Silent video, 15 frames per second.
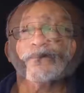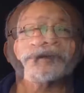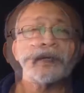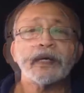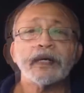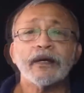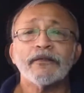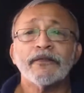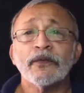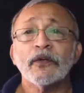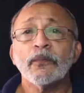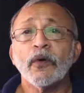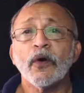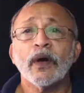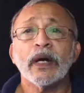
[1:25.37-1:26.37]
There are a
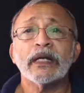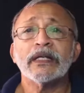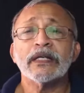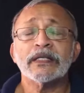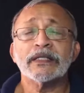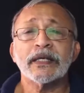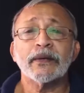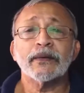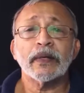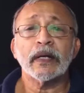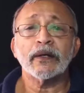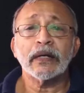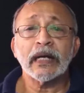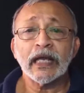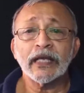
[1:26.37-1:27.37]
few more ideas that
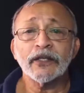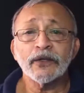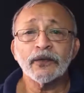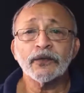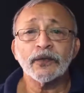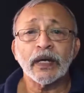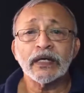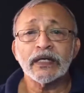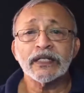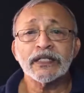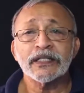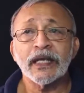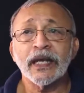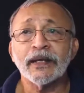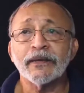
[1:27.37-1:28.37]
I'd like you to
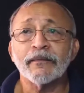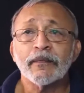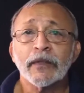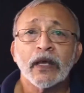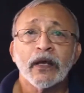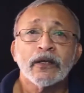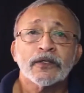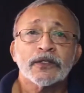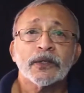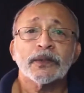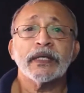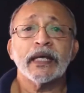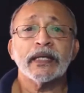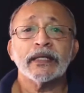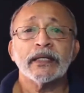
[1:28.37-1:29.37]
understand so
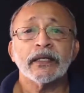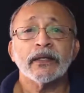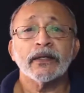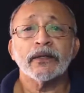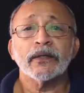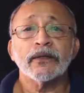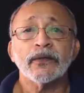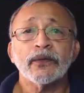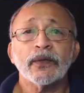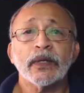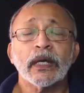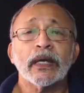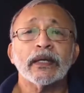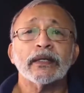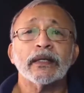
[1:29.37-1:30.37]
that you
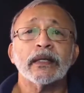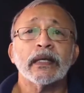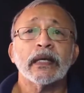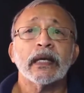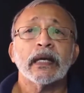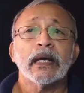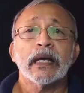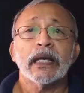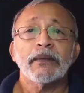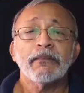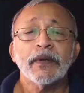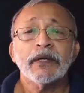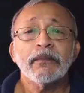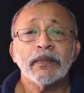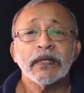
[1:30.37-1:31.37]
can
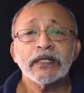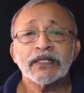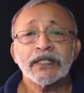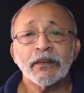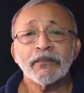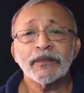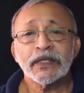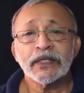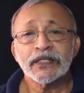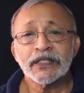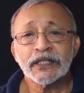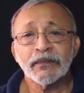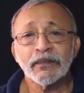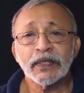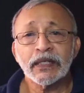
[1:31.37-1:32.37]
implement something
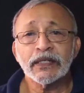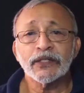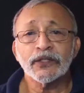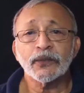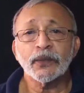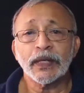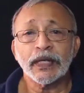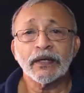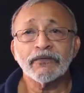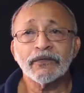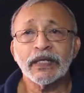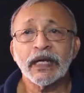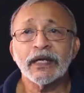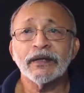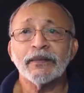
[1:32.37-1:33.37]
similar to what I've
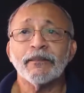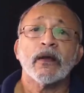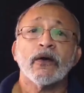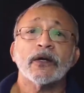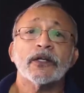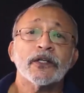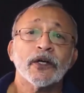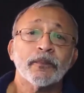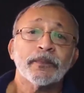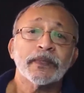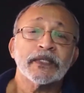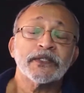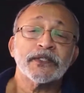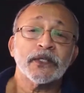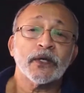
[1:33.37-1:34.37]
done on your
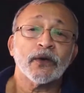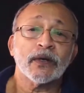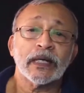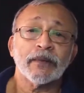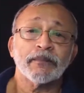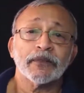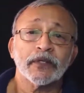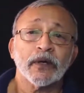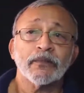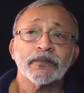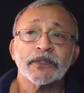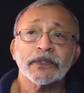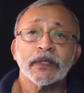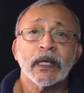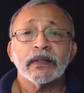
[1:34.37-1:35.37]
PC or
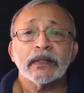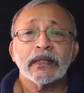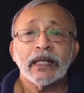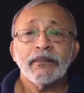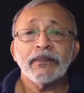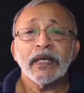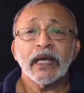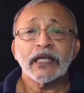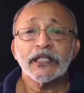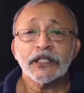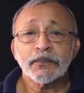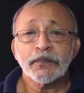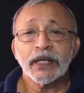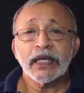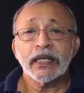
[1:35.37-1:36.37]
laptops. Let me
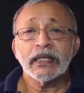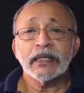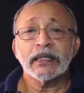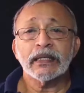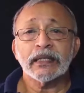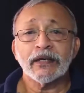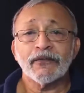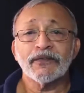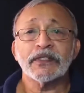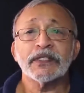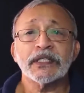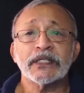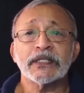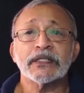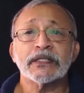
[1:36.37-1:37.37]
explain the
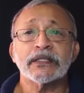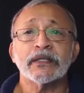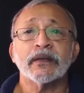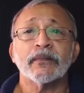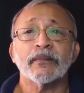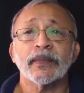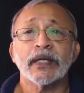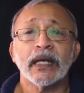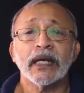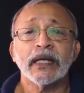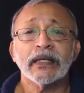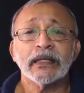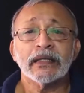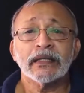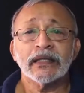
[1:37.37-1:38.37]
physics
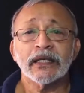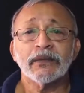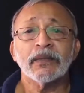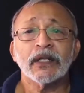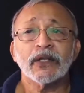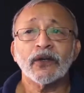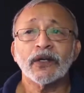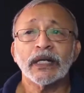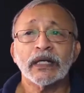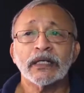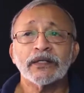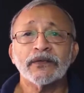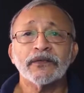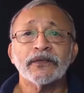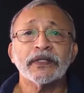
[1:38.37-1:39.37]
behind thermal
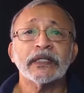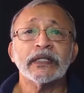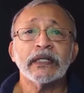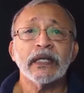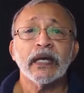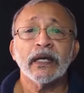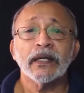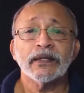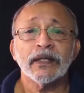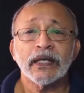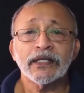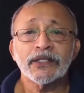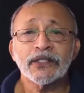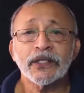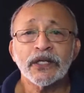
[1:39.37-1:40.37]
conductivity, the
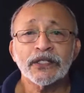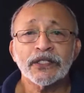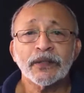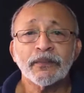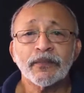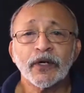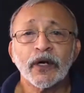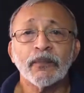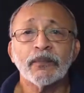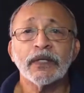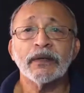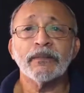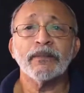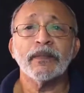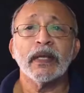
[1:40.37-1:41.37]
insulation
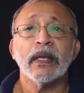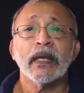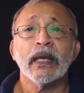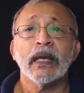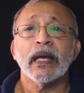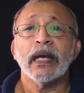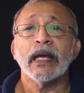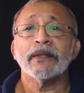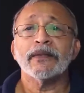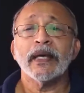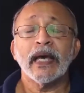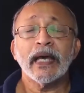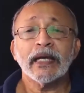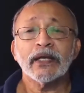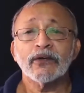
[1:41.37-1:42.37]
problem, and
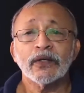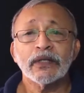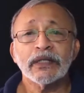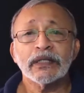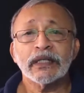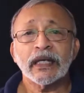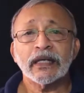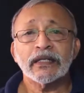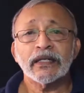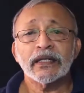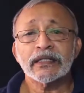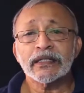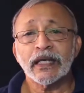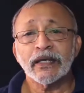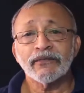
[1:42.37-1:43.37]
the air cooling
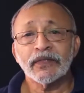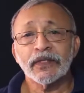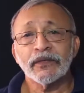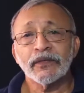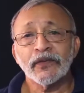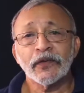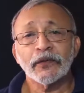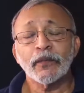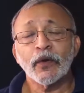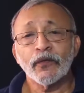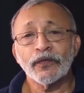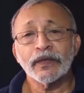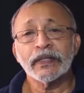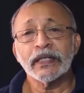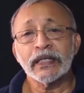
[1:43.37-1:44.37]
techniques I've developed
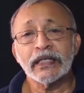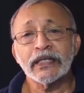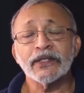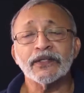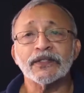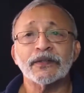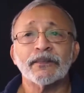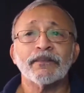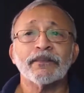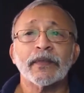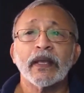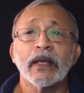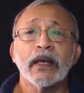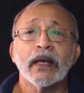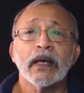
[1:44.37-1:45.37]
over the years.
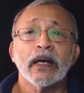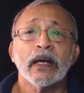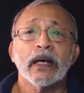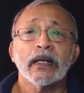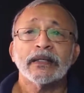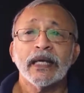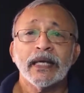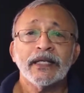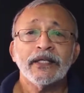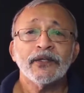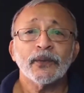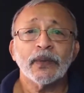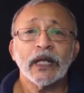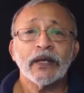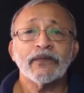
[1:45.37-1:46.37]
Then
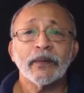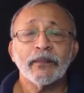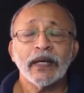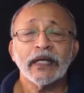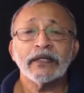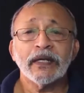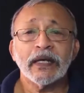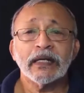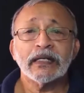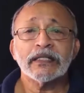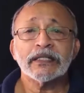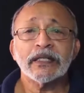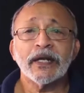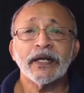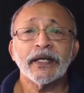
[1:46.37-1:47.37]
you will have a better
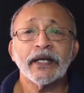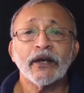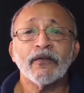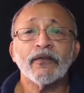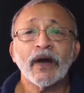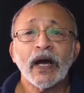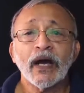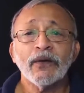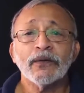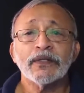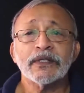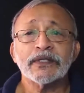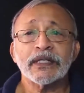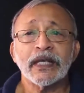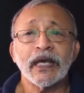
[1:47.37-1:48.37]
understanding of how
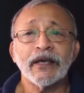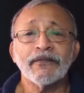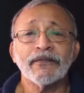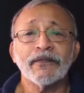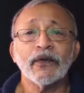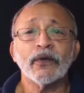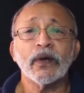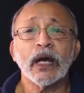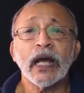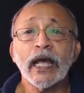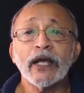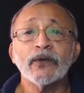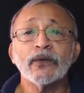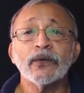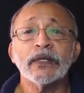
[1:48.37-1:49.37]
this airflow,
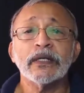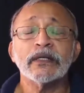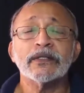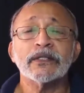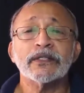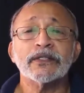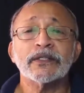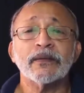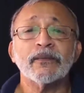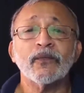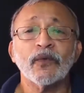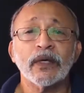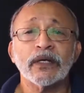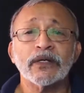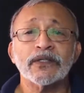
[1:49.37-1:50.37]
air cooling system
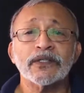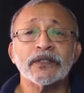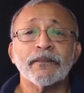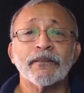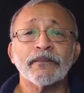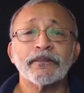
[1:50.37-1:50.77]
works.